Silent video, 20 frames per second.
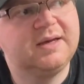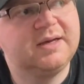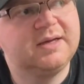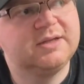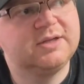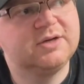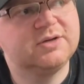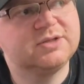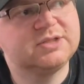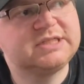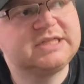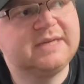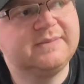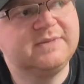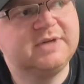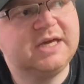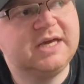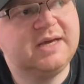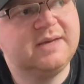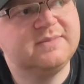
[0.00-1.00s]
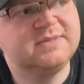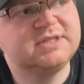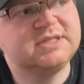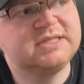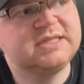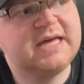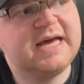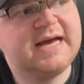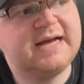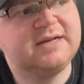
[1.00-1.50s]
There are some
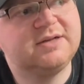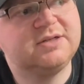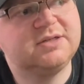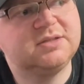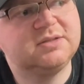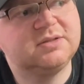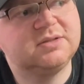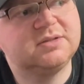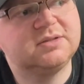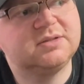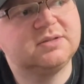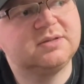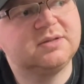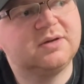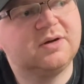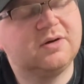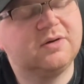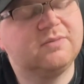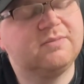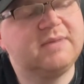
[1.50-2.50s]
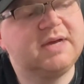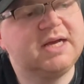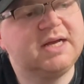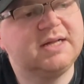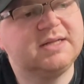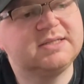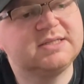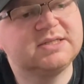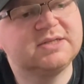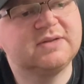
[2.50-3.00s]
games that are
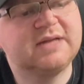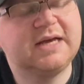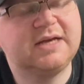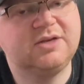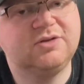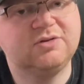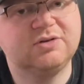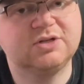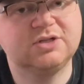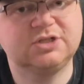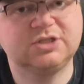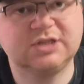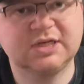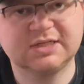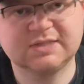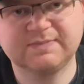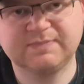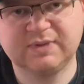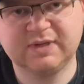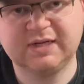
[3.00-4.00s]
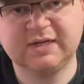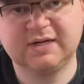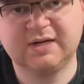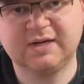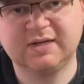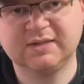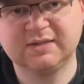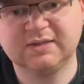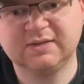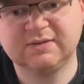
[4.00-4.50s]
made so that you could just play it
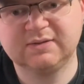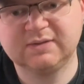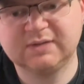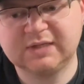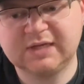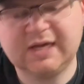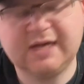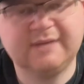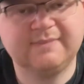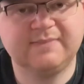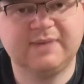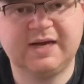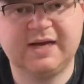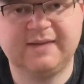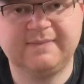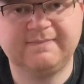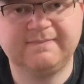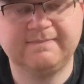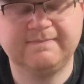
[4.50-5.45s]
on the gamepad.